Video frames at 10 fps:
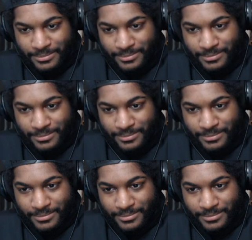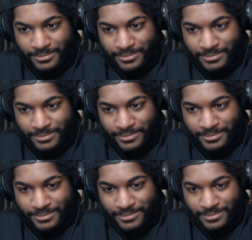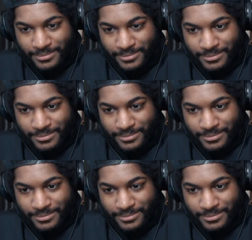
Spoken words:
Nothing is said.